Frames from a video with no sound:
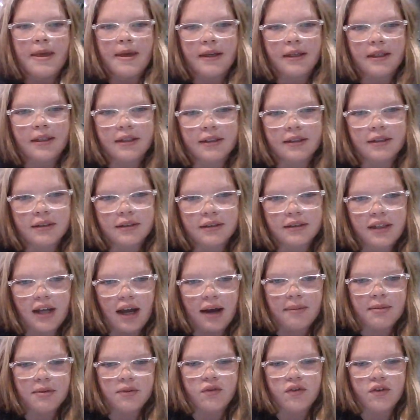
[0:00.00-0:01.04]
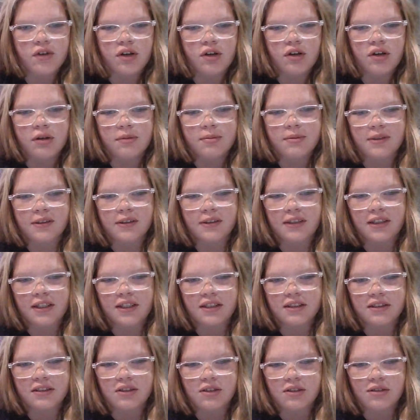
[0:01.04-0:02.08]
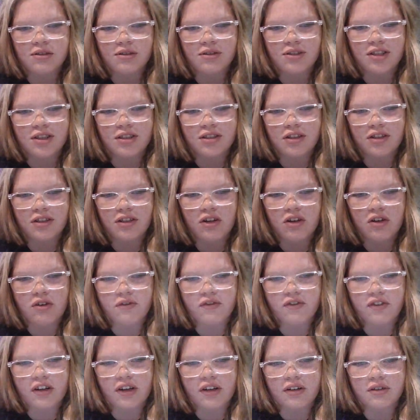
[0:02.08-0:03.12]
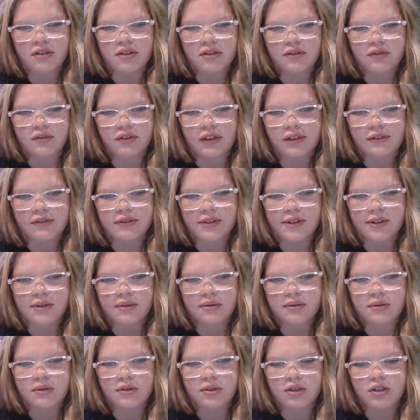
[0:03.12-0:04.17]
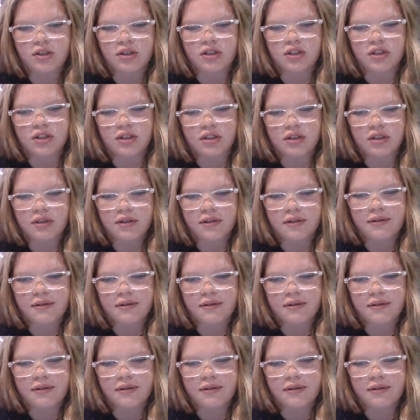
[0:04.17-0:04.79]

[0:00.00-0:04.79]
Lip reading: And if you go up to links underneath the co-founder of Lifestyle Nutrition,